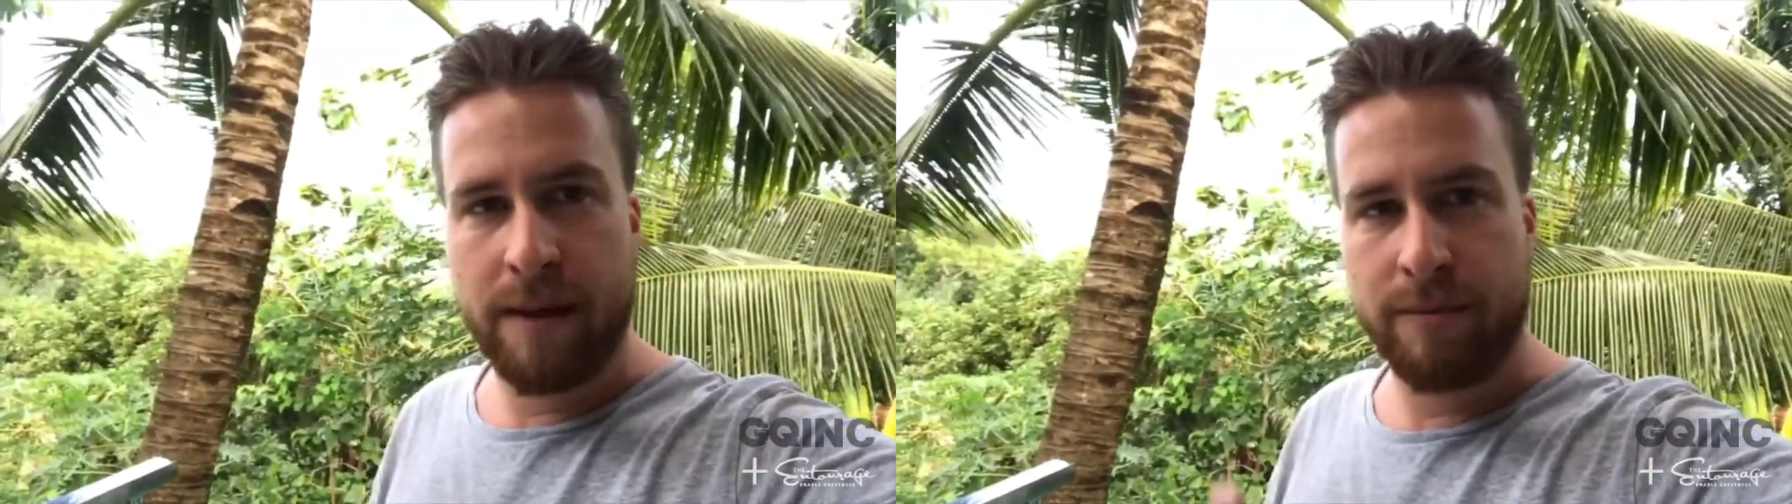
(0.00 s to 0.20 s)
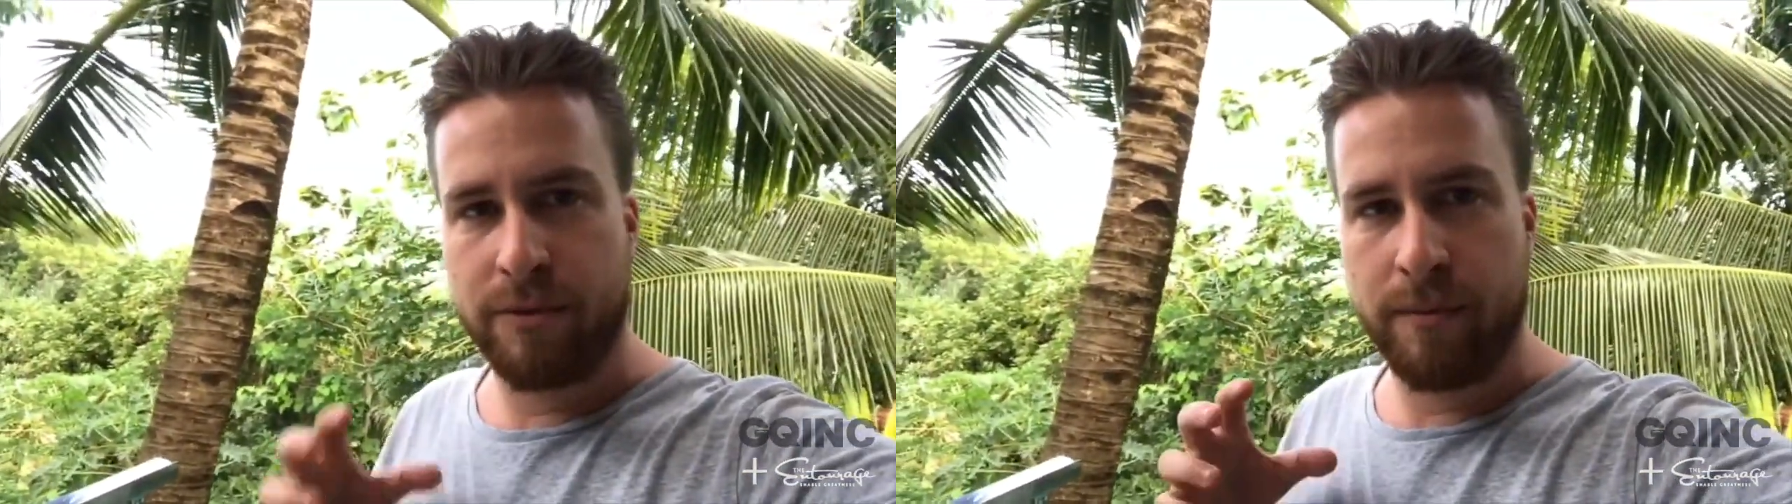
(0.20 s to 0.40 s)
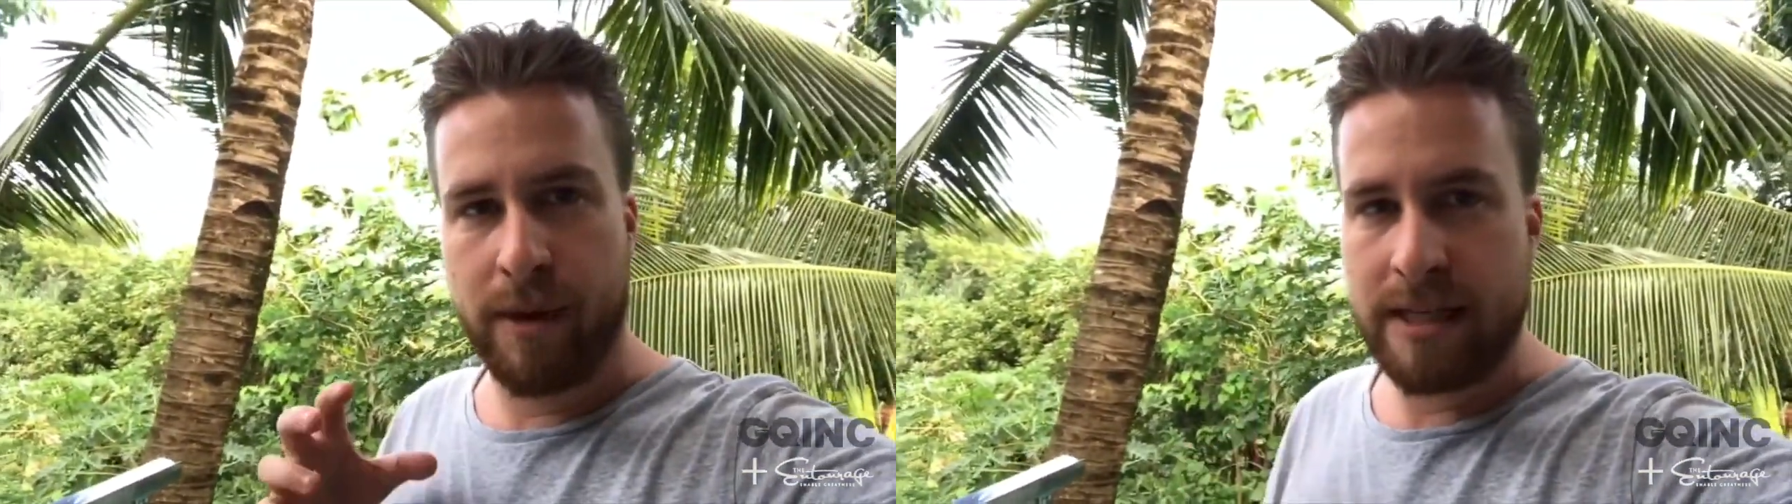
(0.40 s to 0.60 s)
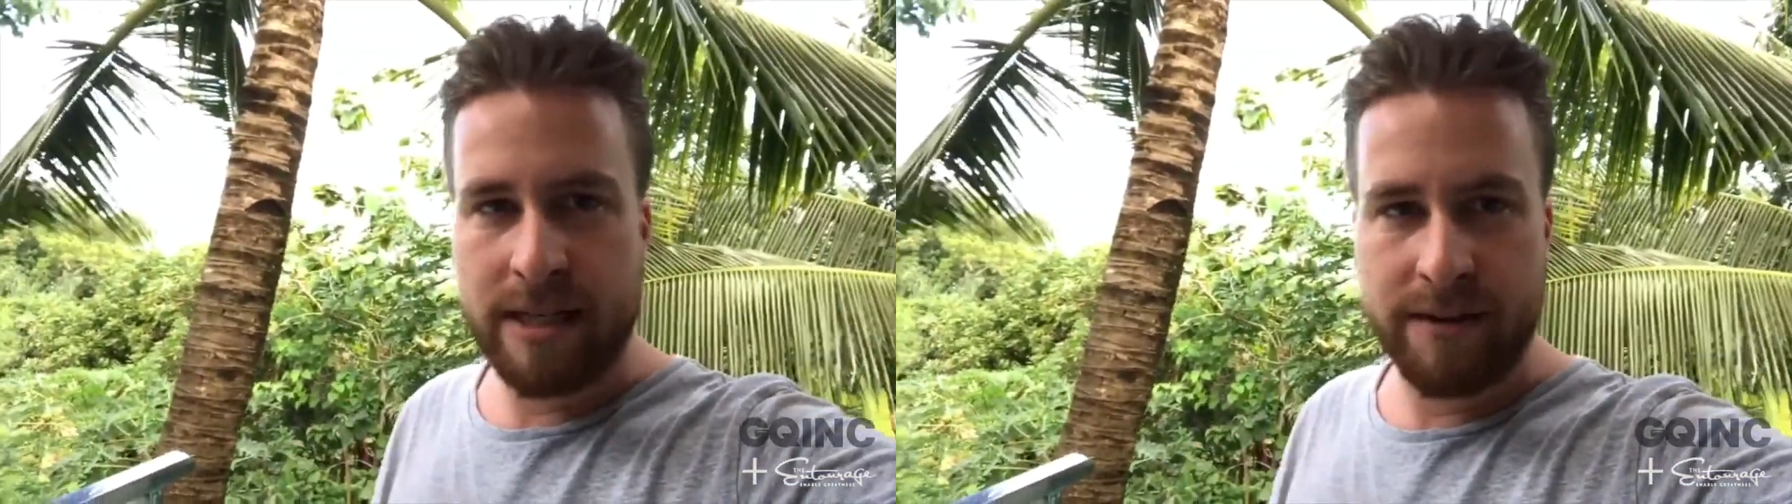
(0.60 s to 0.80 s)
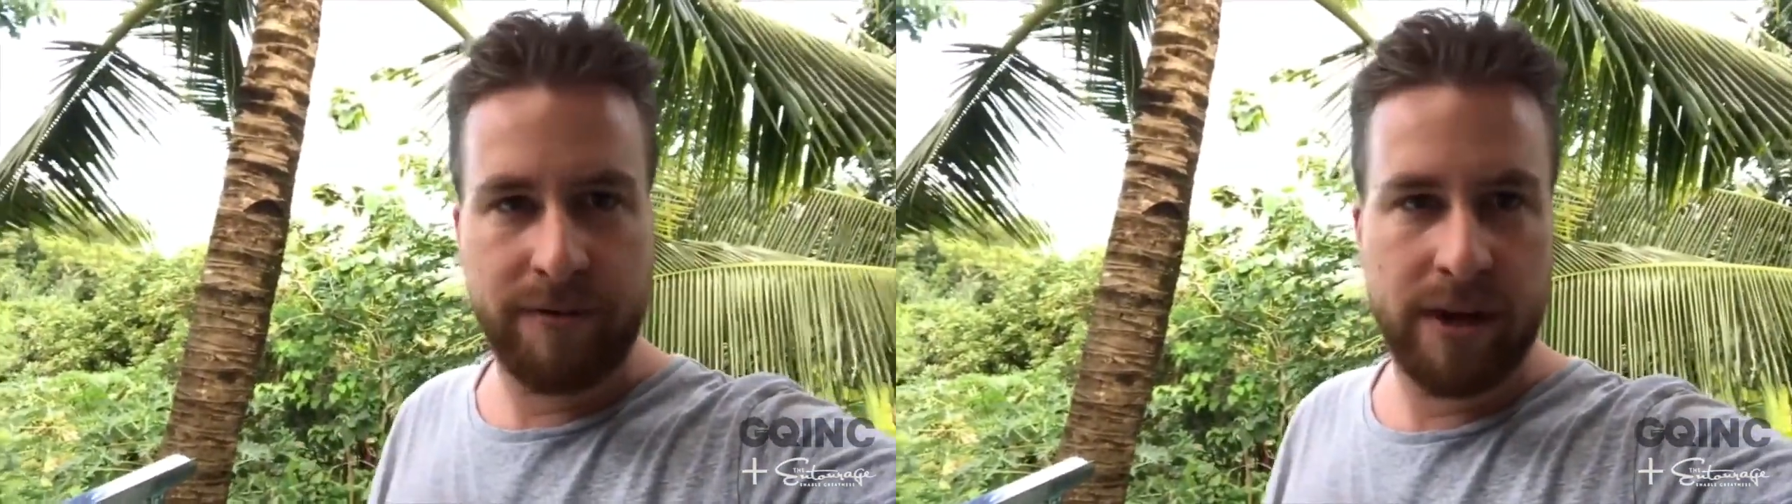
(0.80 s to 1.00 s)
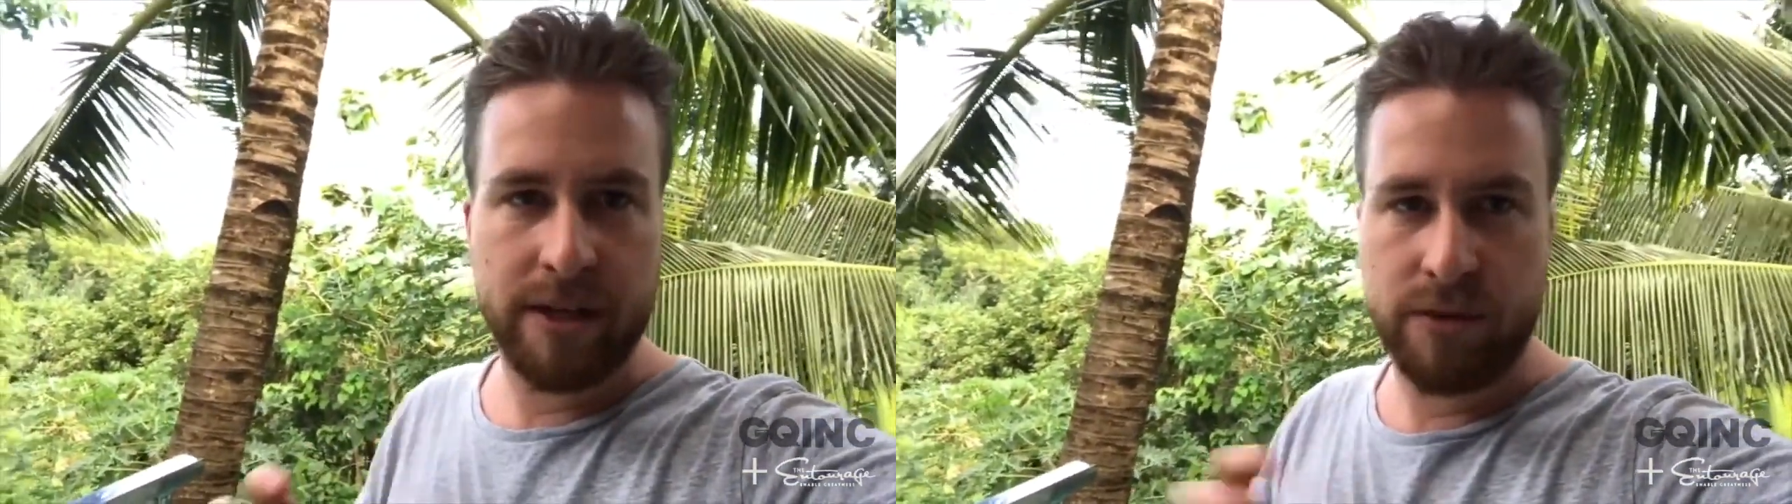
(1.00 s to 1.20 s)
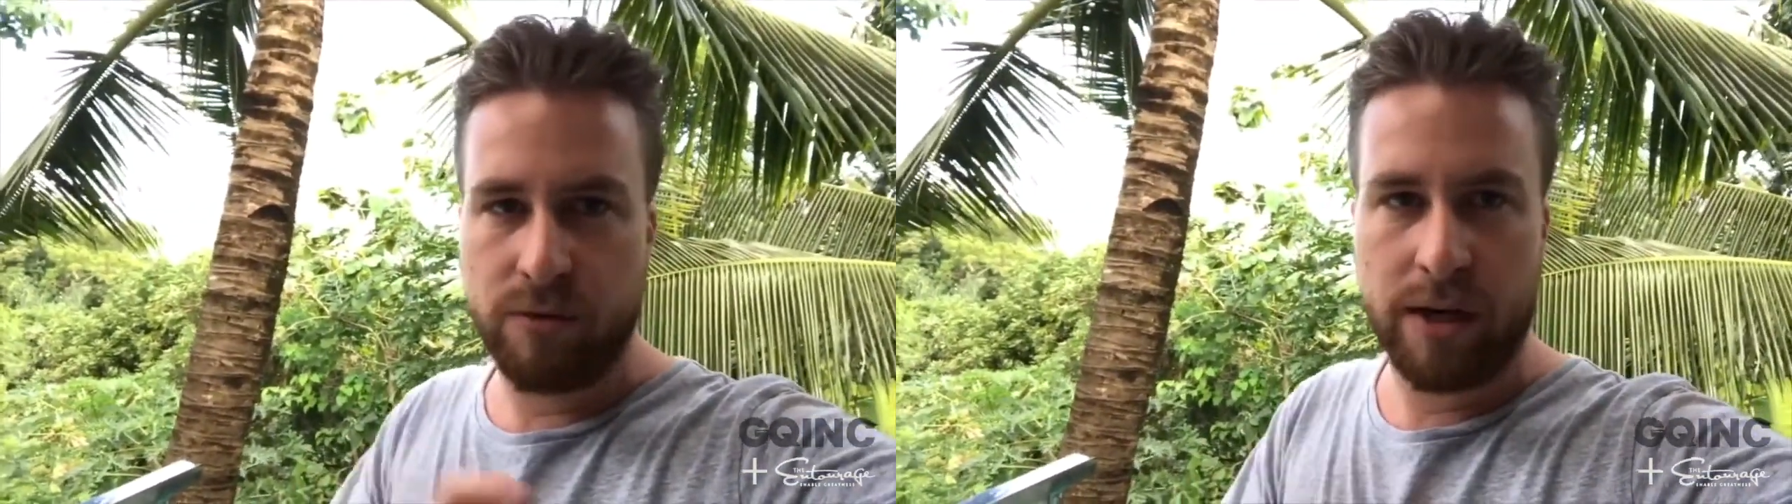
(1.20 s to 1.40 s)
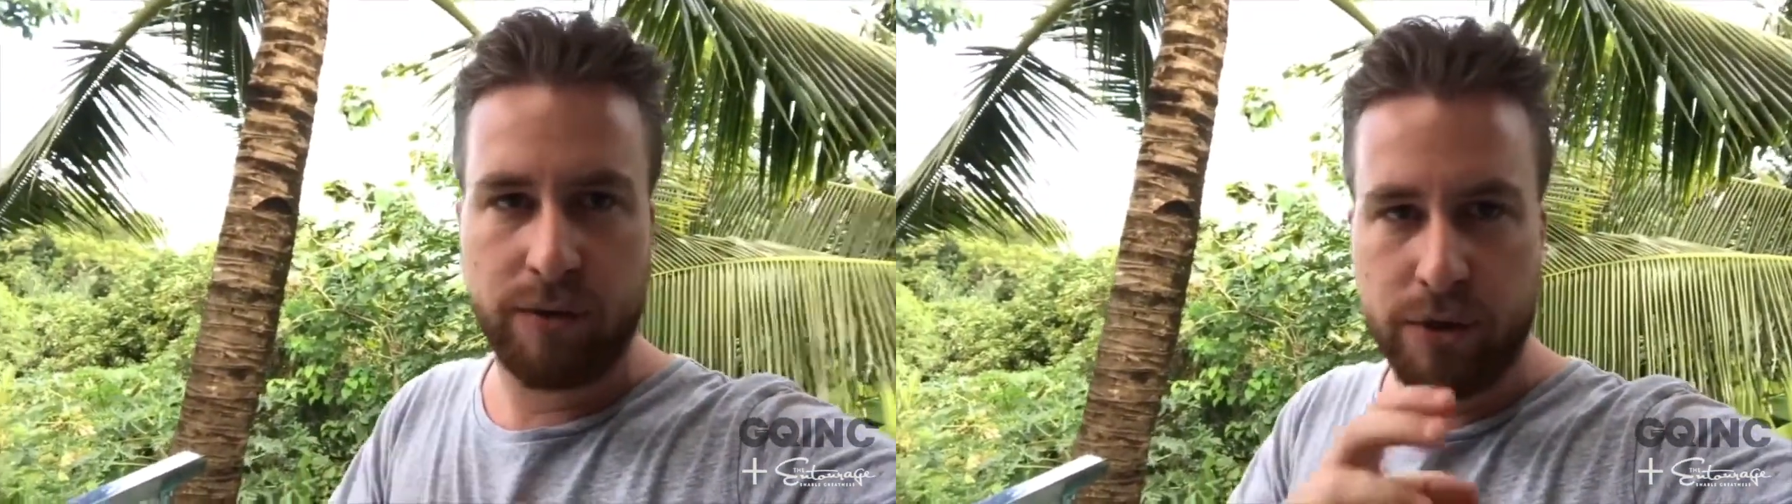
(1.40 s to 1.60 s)
apps from idea phase
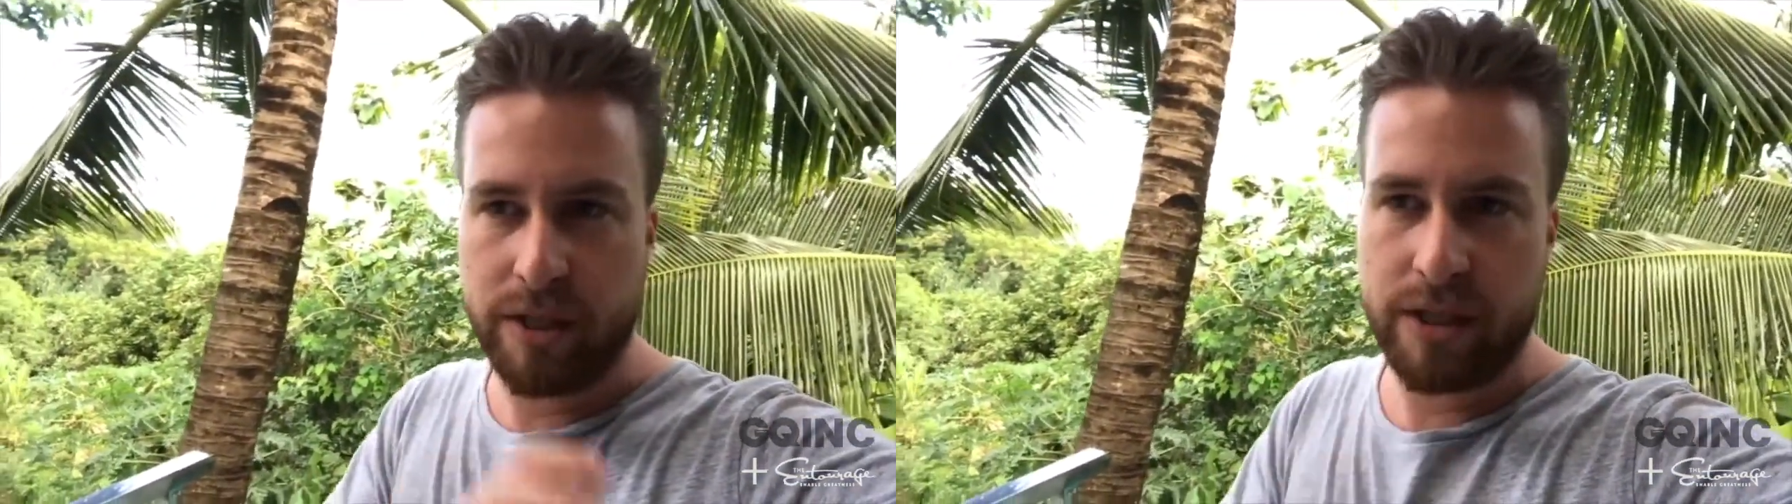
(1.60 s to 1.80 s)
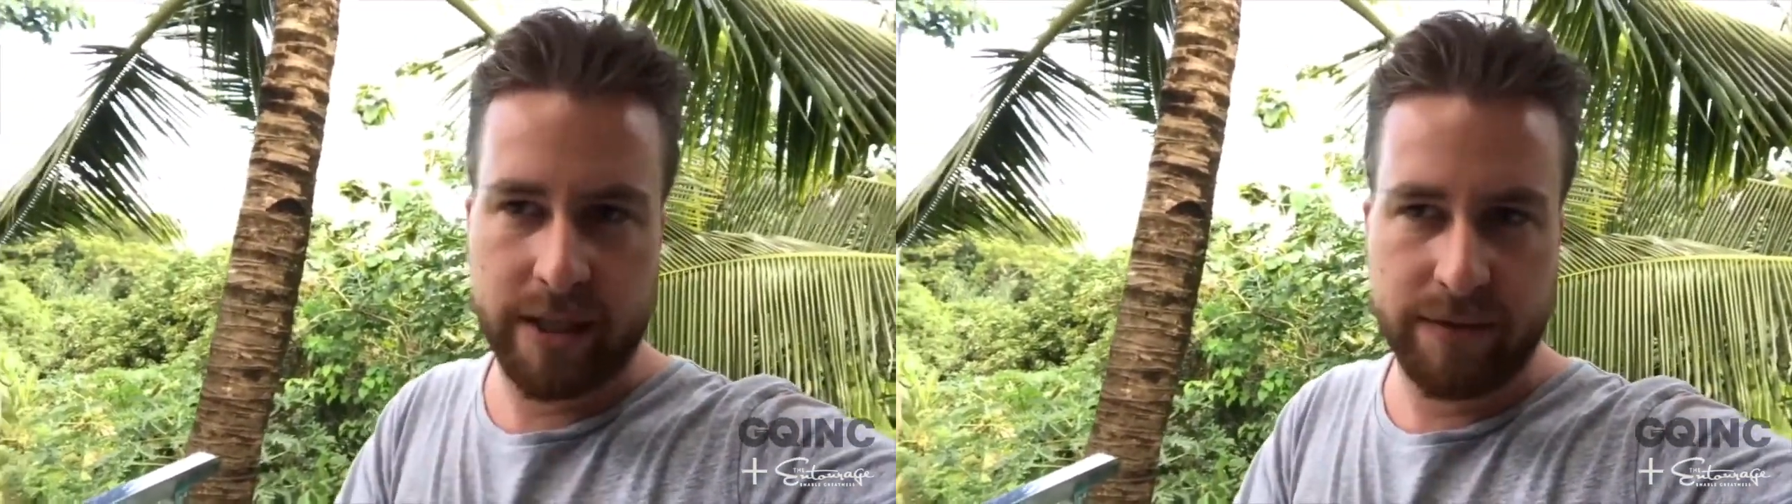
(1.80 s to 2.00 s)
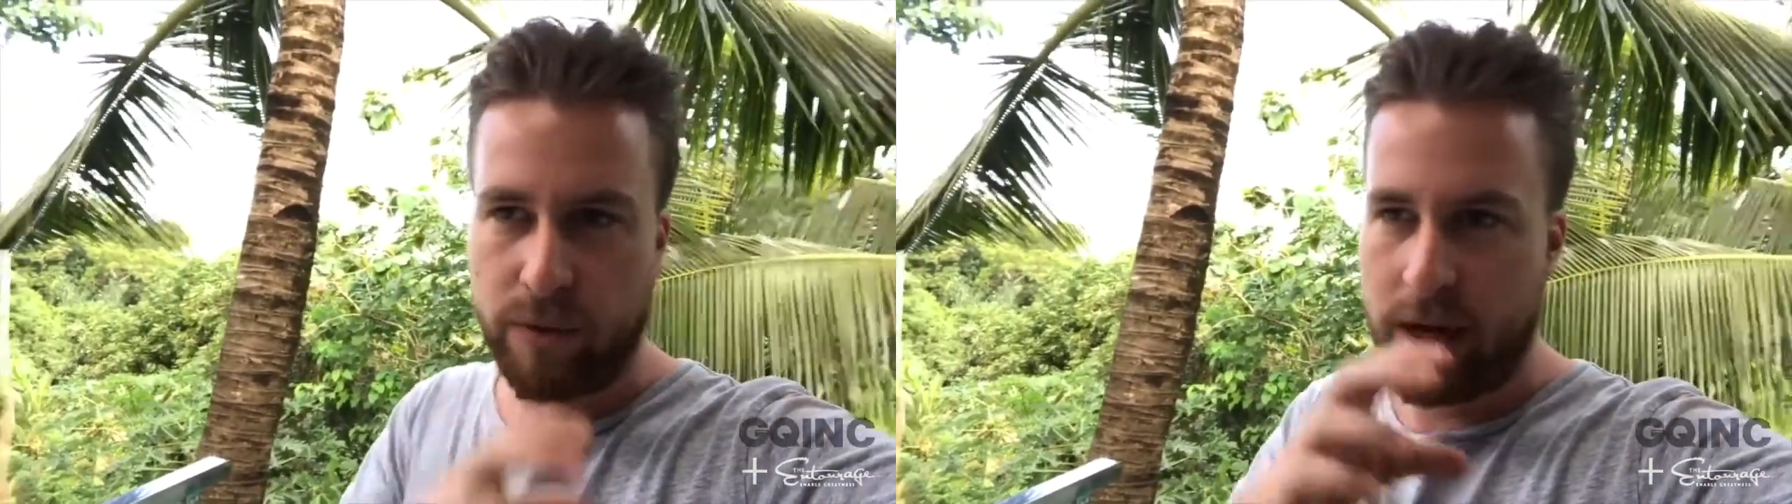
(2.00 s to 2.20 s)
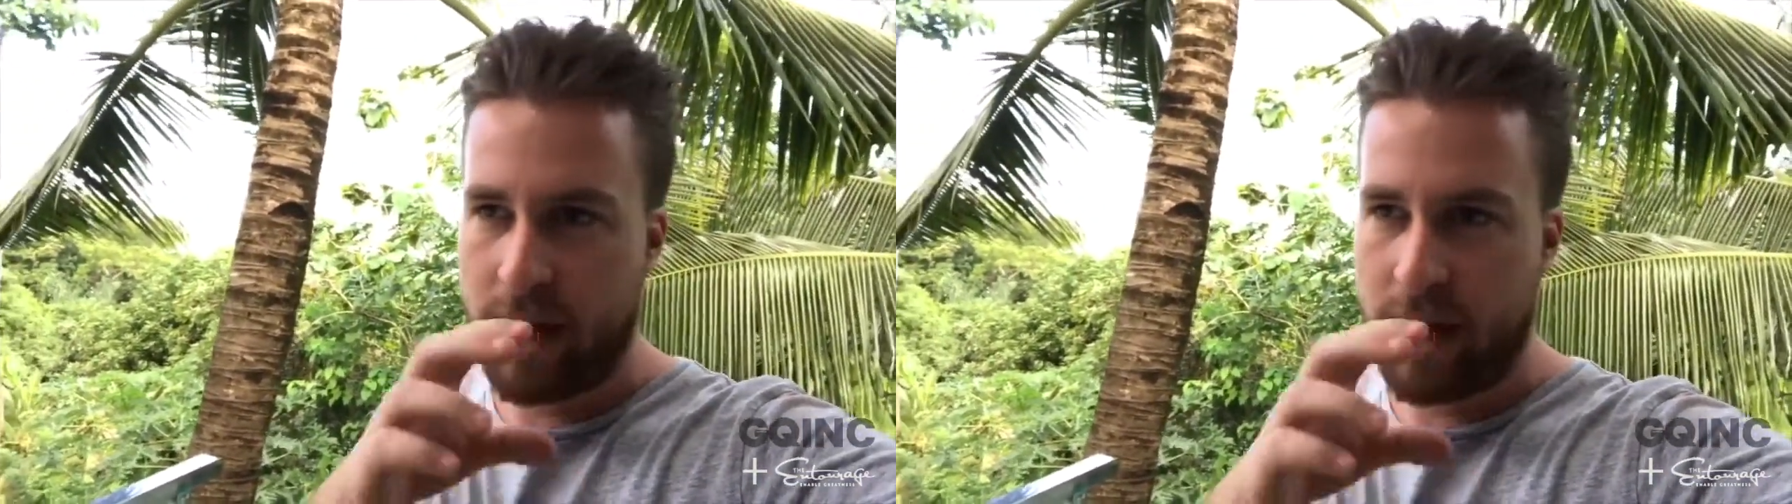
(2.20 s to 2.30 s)
right through to successful